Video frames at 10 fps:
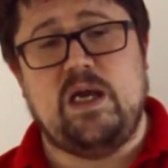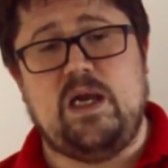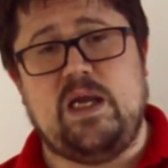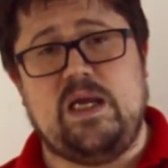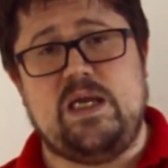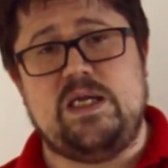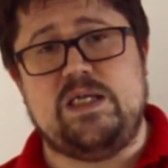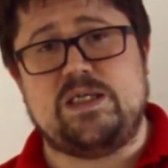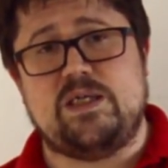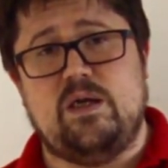it
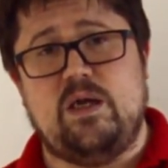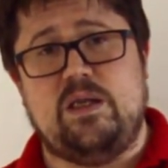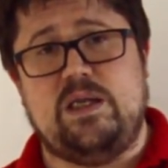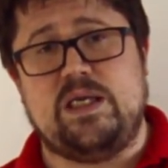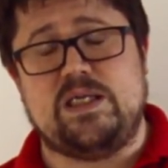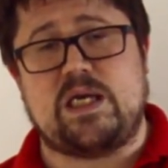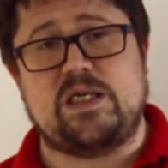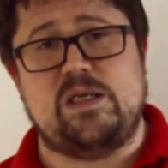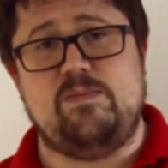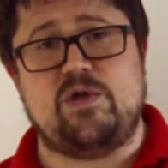is the exact
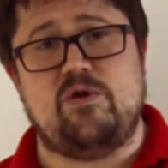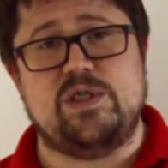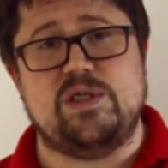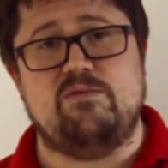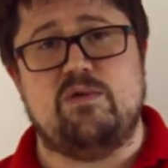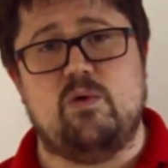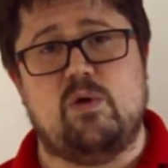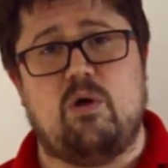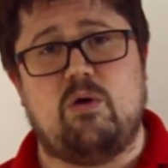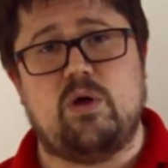same size as the real
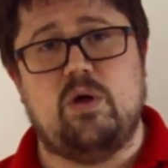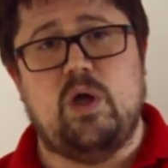Glock.